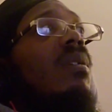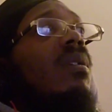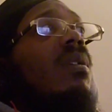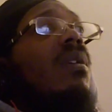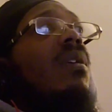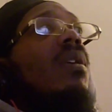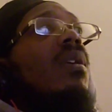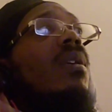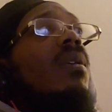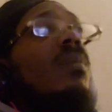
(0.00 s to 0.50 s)

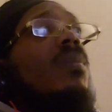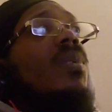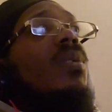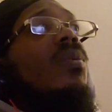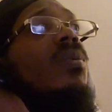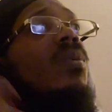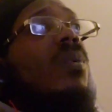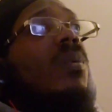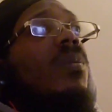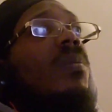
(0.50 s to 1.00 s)
All right, but
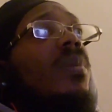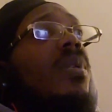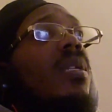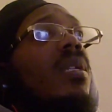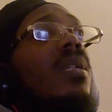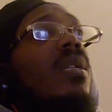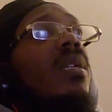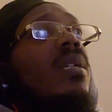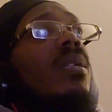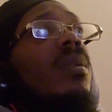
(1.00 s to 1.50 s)
you're going to
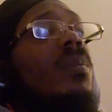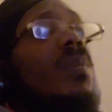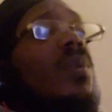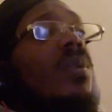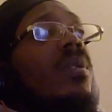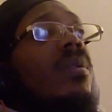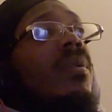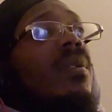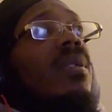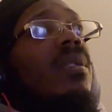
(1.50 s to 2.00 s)
be here in the
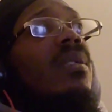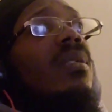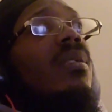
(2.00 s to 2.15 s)
morning, right?